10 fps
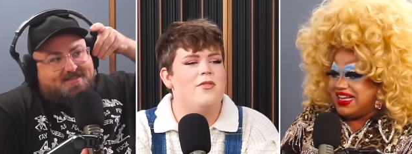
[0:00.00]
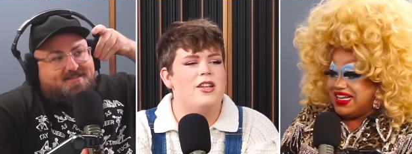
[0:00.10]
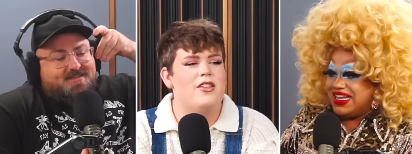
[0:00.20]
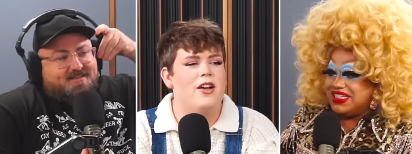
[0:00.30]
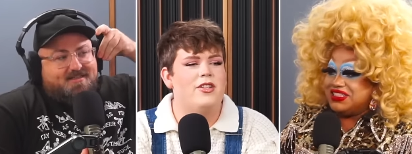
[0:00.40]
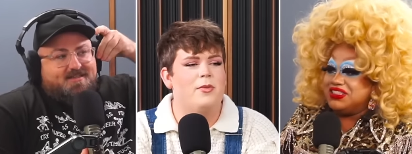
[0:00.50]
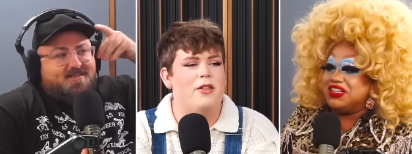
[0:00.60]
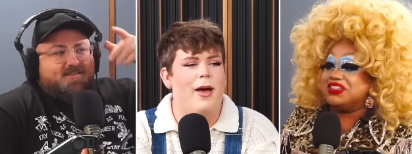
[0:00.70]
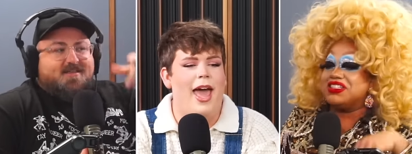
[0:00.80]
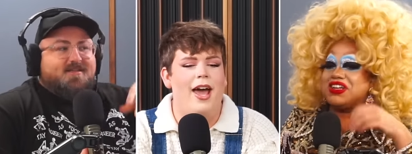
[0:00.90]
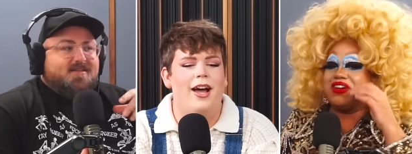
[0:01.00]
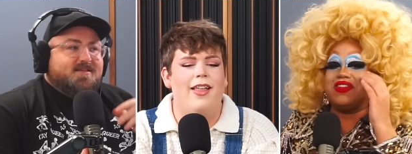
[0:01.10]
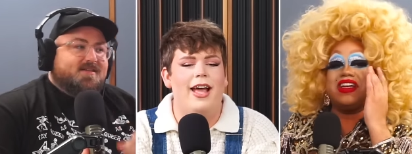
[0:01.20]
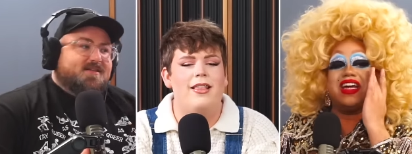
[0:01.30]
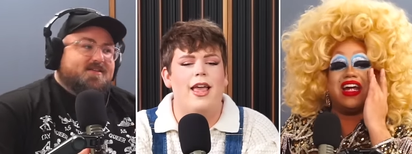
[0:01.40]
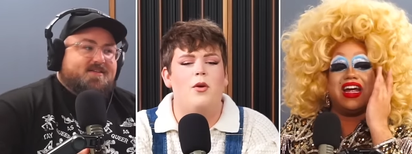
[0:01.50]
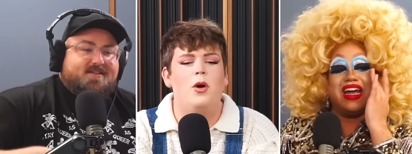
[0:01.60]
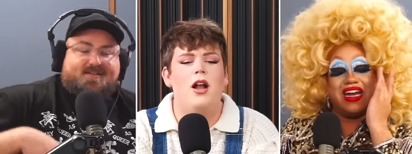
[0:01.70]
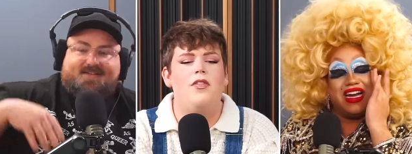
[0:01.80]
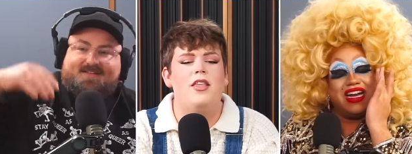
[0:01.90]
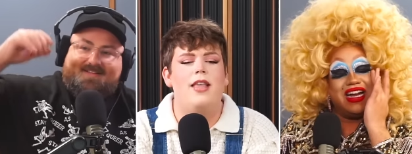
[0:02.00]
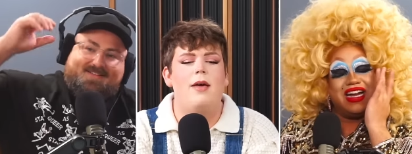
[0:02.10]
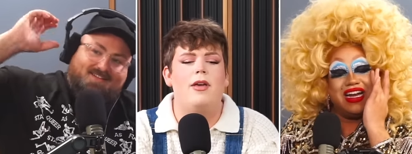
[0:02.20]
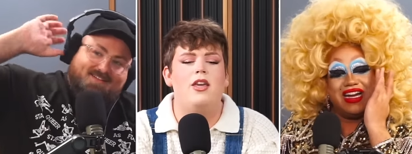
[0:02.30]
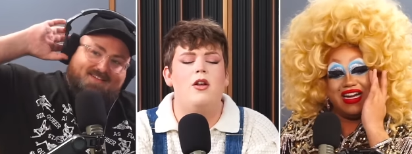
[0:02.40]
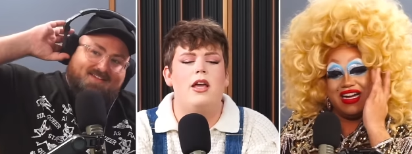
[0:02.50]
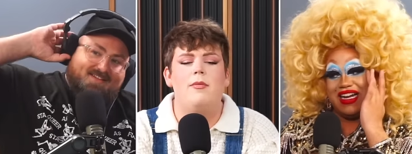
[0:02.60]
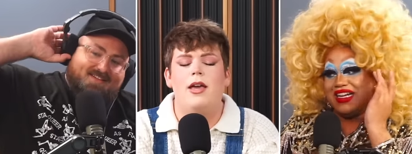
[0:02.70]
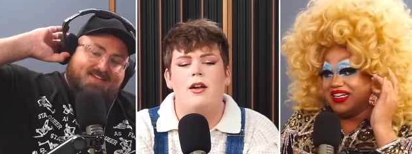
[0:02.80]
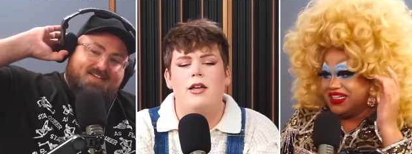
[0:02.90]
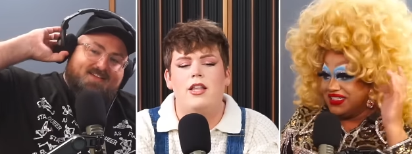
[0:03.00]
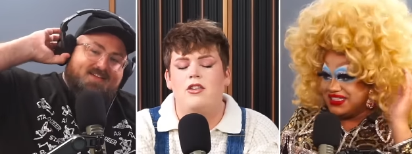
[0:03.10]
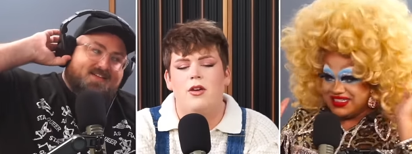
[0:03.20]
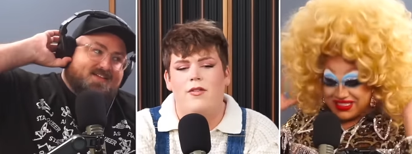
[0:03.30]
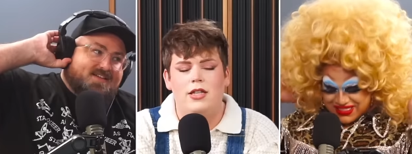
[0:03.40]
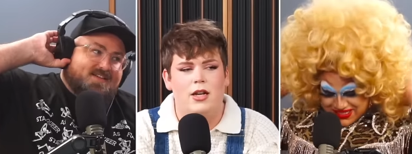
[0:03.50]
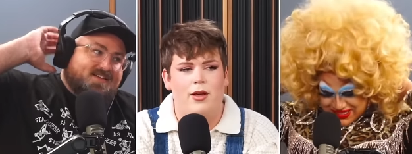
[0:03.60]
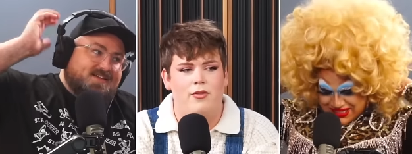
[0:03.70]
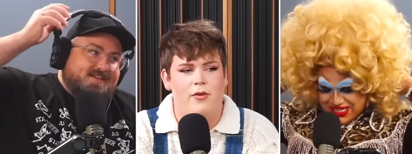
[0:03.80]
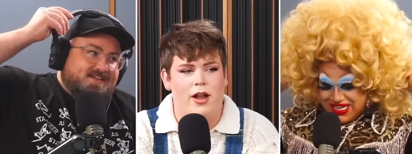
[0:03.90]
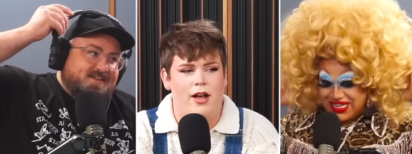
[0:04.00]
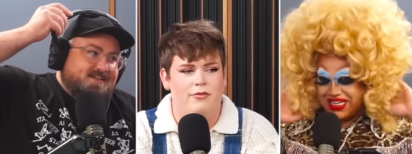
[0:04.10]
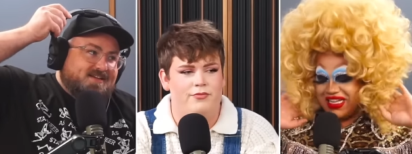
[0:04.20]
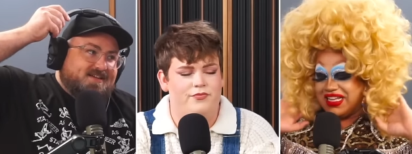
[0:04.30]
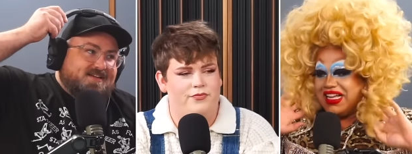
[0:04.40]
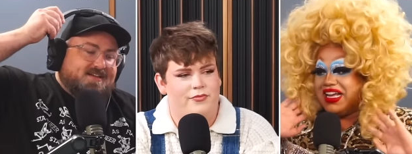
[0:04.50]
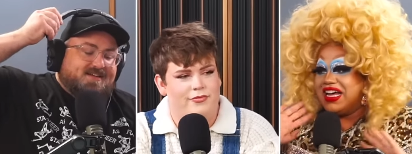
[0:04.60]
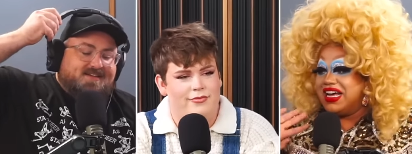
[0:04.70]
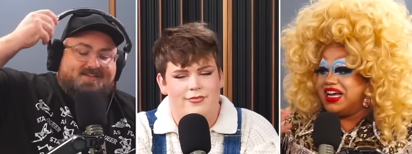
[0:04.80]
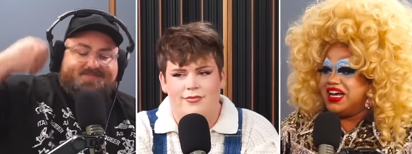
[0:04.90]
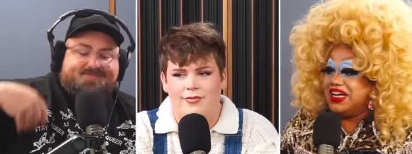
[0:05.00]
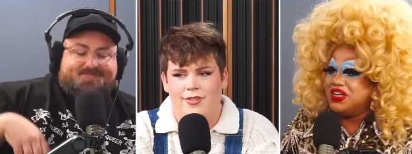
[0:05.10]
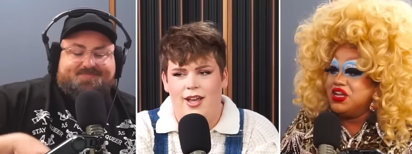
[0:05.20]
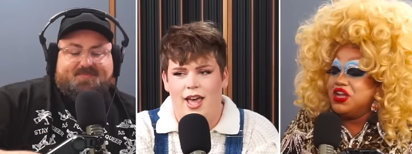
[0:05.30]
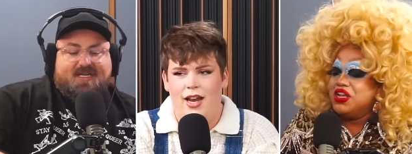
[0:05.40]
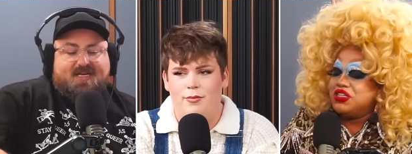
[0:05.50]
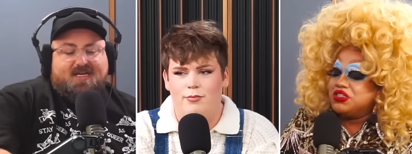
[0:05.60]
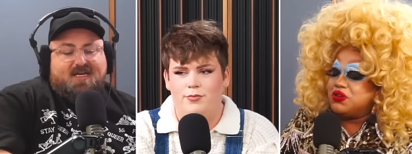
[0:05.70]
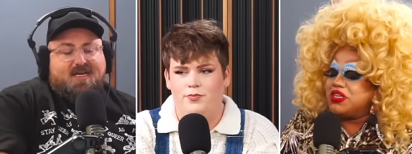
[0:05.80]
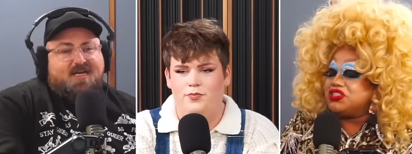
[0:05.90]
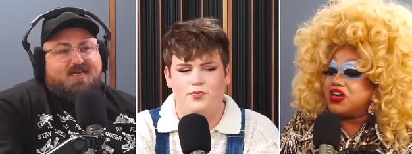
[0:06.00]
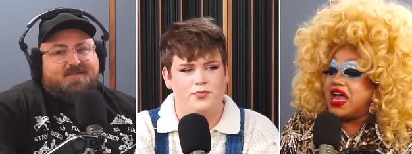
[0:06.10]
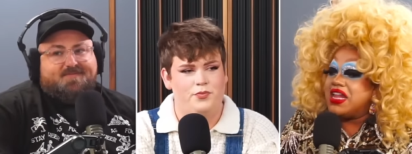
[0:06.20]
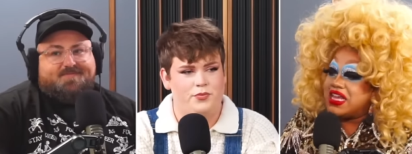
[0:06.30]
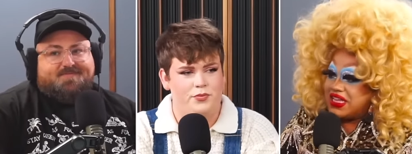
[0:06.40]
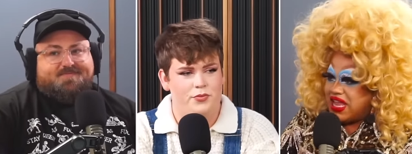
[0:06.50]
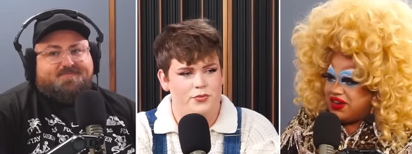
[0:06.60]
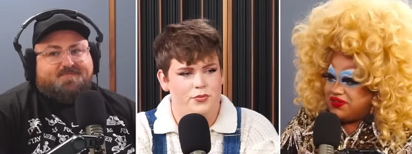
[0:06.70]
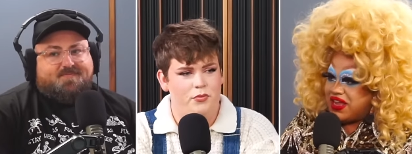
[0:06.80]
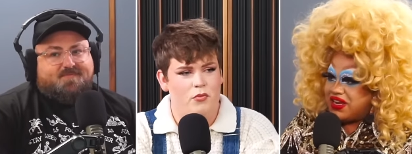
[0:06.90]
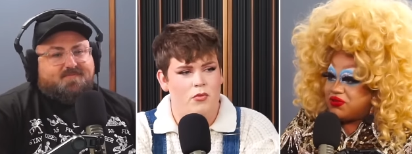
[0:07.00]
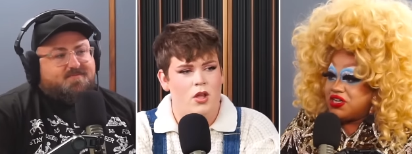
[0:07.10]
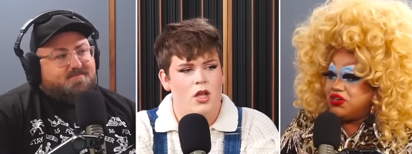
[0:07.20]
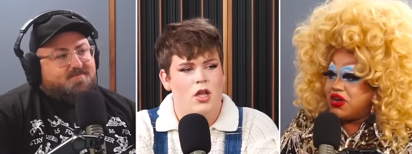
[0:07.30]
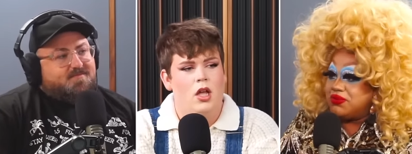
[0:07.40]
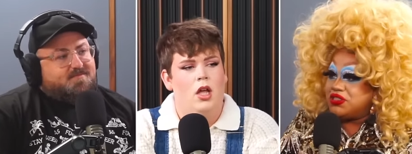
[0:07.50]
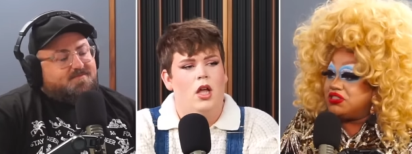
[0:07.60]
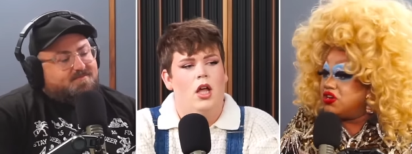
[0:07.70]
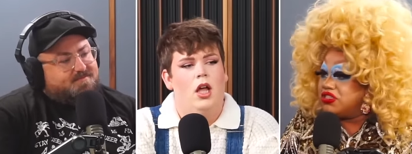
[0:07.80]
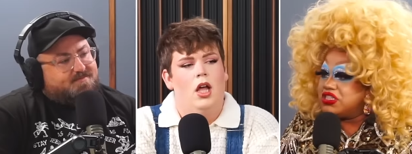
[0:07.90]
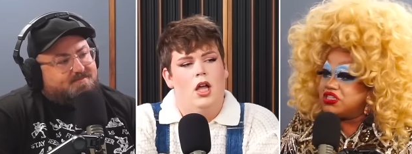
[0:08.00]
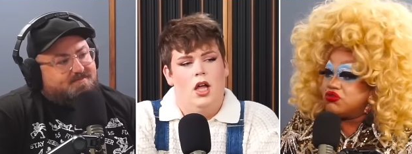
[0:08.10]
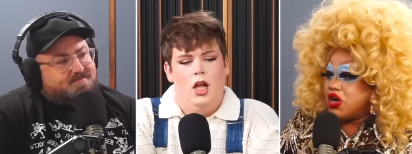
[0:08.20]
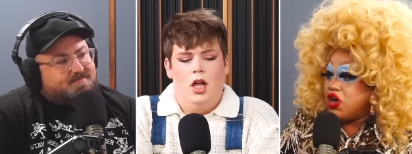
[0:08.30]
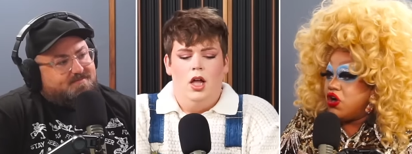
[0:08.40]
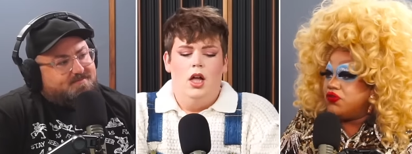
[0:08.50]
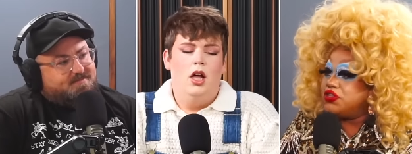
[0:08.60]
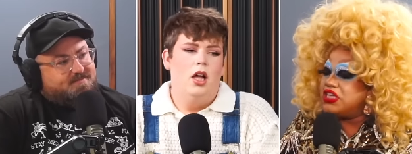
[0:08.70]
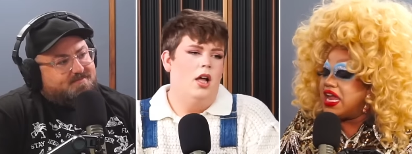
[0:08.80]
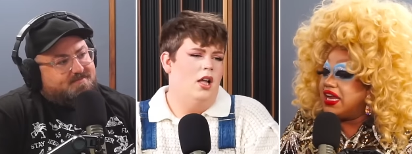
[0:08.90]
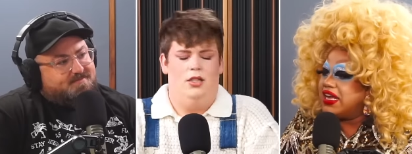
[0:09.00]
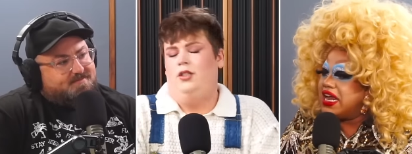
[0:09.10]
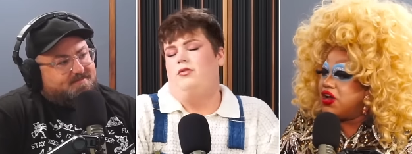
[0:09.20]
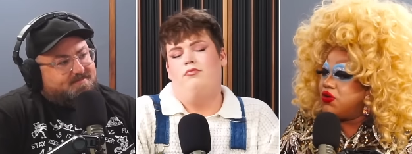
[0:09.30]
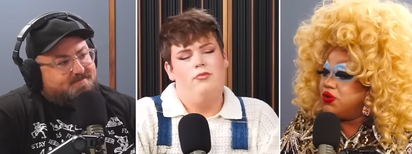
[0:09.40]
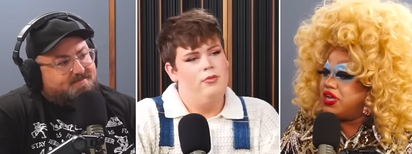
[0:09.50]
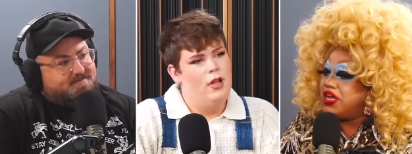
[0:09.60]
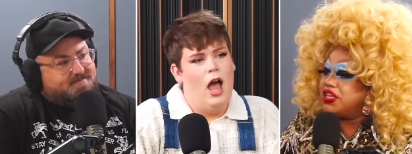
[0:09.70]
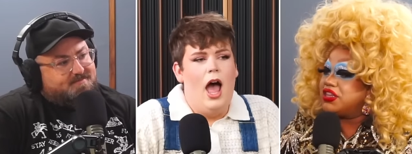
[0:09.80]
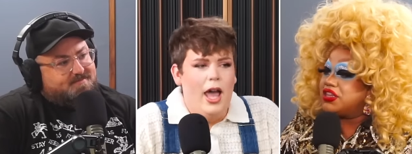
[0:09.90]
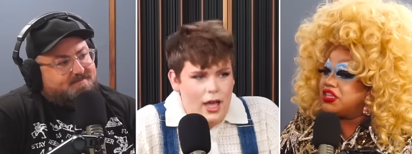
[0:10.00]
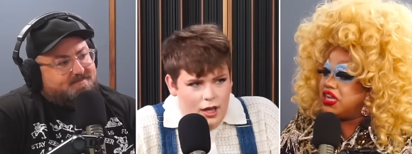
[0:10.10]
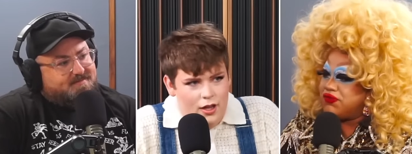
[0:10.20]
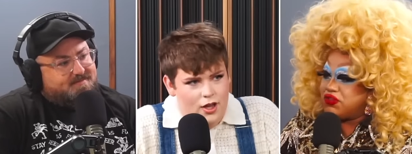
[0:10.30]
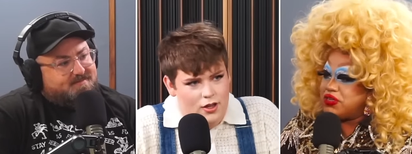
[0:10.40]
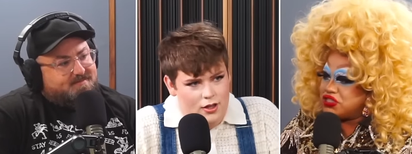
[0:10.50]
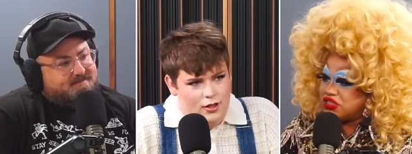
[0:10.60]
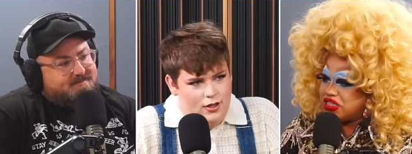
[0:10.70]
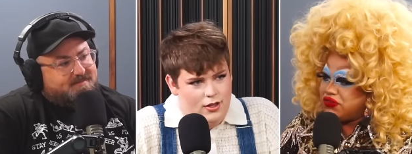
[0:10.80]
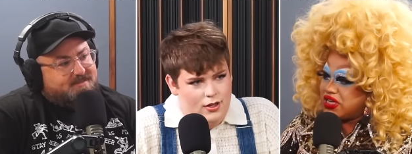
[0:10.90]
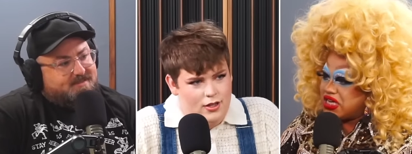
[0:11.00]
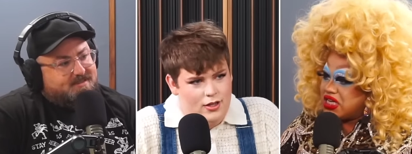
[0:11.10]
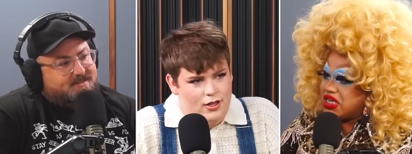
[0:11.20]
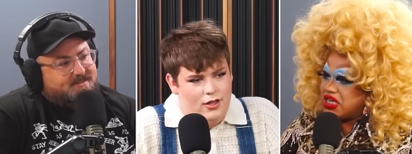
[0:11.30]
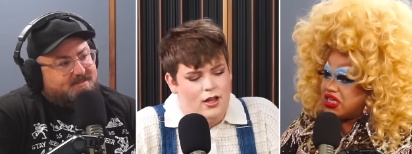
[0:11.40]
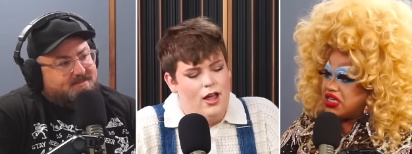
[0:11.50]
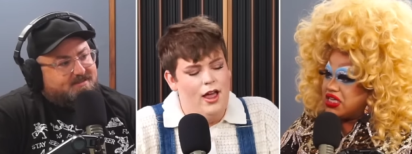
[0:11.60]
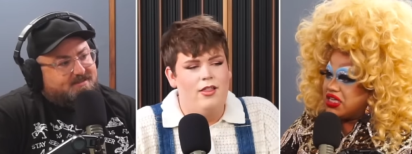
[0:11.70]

Speaker 1: even deserve to read my air. Like it's like we're not the same. Like you don't get me, I don't get you. You have to get away from me right now. I hate it. So what
Speaker 2: is your LA life like? What are you up to? You going to the Grove? Who you hanging out with? I influencer diva.
Speaker 1: I